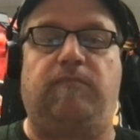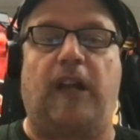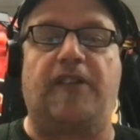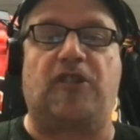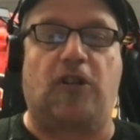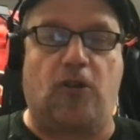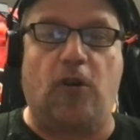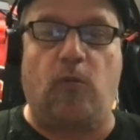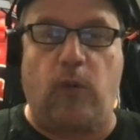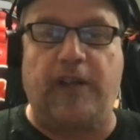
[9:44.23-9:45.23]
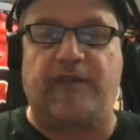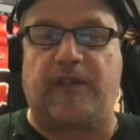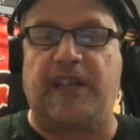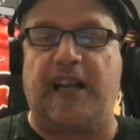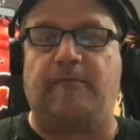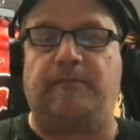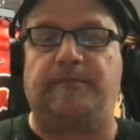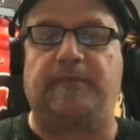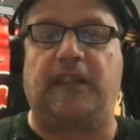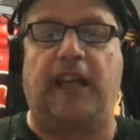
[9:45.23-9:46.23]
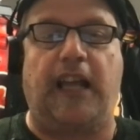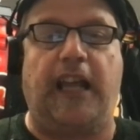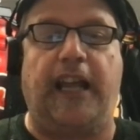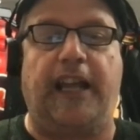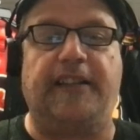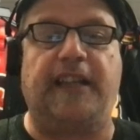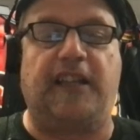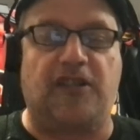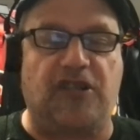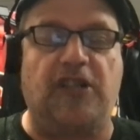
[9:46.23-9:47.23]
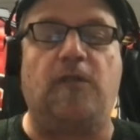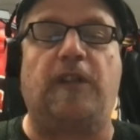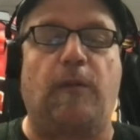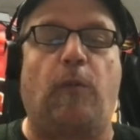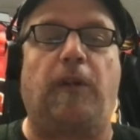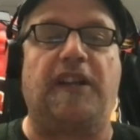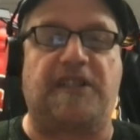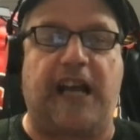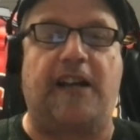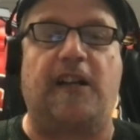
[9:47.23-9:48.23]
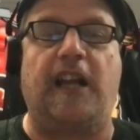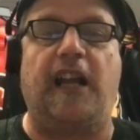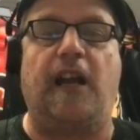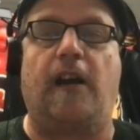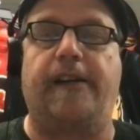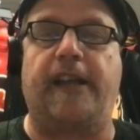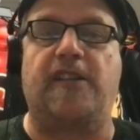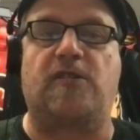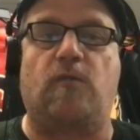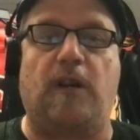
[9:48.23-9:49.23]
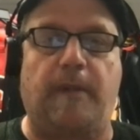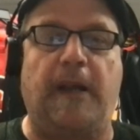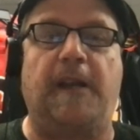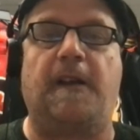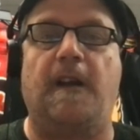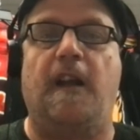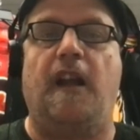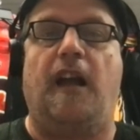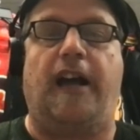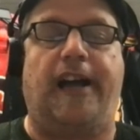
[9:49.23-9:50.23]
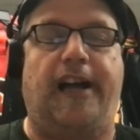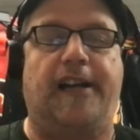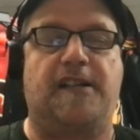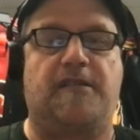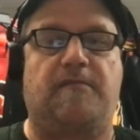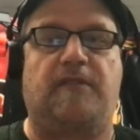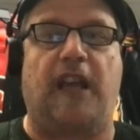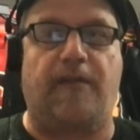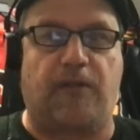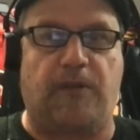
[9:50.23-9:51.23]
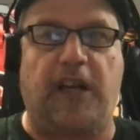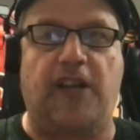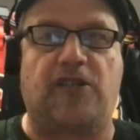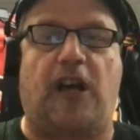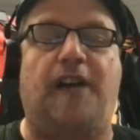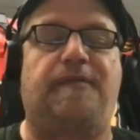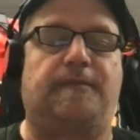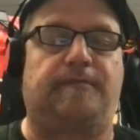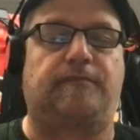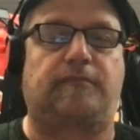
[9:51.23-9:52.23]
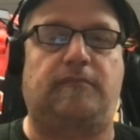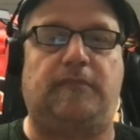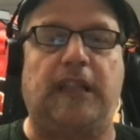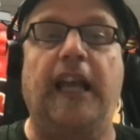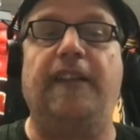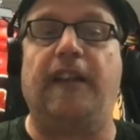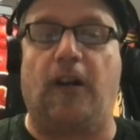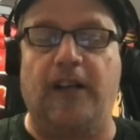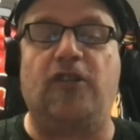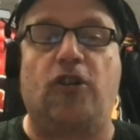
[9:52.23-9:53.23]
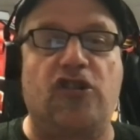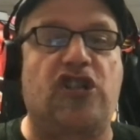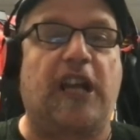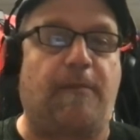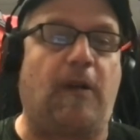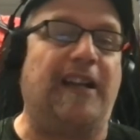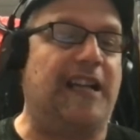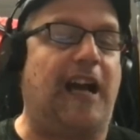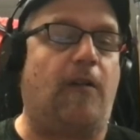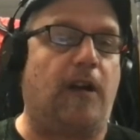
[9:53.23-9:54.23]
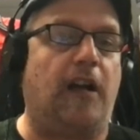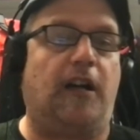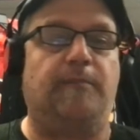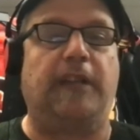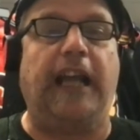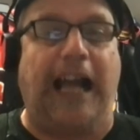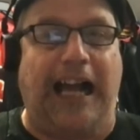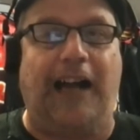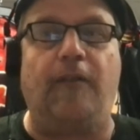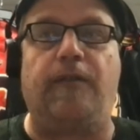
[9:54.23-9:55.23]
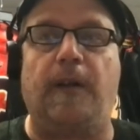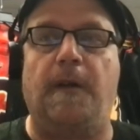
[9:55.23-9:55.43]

It's a good win for them, and they continue. They will play Saturday against Winnipeg. They have 3 days off, and they're in good shape right now. They have